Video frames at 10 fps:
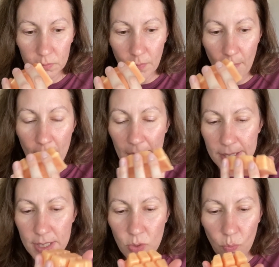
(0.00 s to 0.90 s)

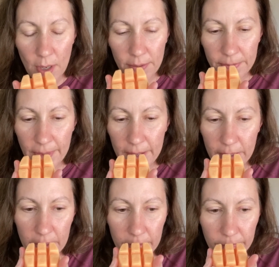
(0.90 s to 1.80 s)
mixed with
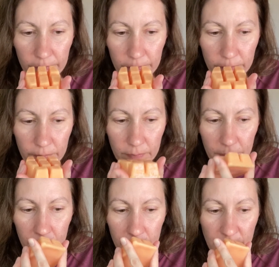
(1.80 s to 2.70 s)

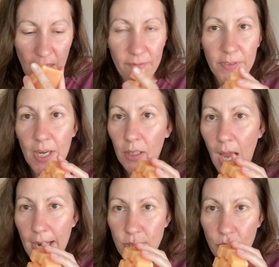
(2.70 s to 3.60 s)
that vanilla
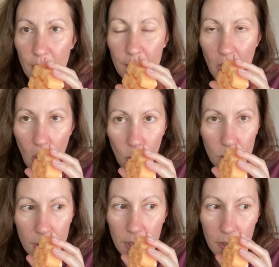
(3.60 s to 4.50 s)
ice cream note.